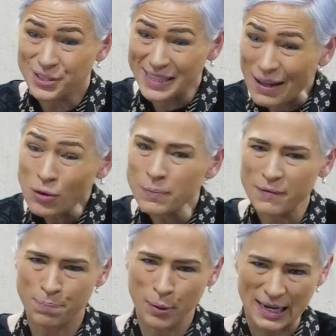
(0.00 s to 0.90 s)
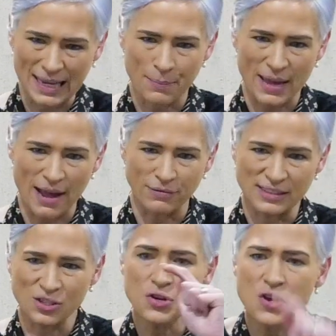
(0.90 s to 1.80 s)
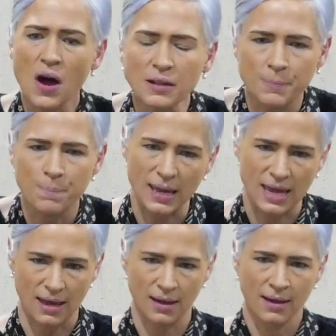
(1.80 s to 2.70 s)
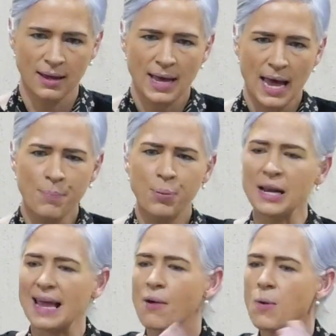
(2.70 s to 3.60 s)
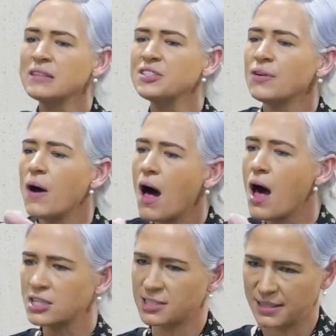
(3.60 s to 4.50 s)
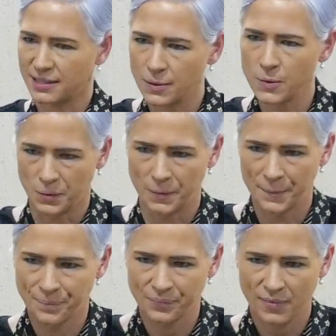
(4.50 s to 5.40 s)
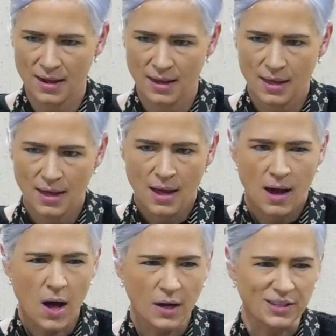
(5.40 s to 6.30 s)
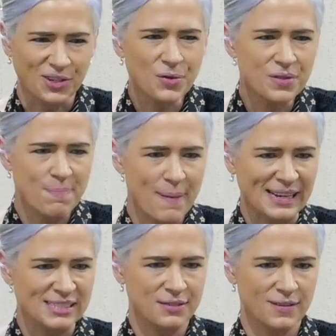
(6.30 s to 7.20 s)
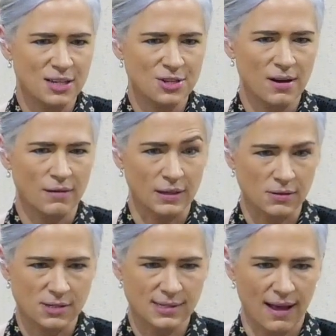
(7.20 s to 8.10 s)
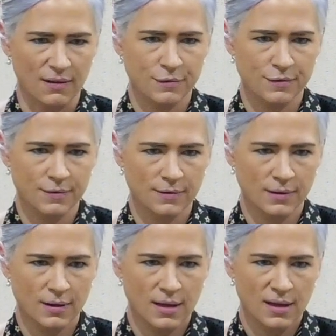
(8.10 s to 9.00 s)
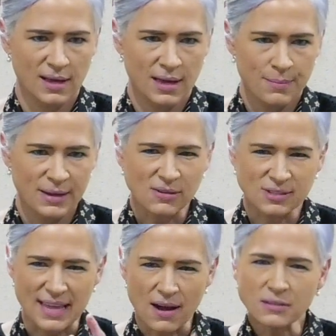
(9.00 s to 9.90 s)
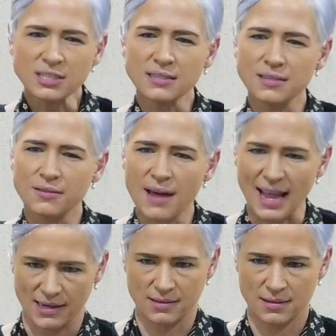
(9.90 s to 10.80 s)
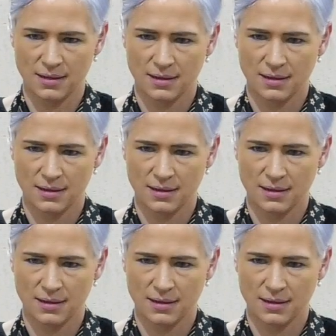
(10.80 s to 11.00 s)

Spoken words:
deal with bullying behavior, to not be a bully? I want to ask you, are you the best version of yourself? Because the answer to that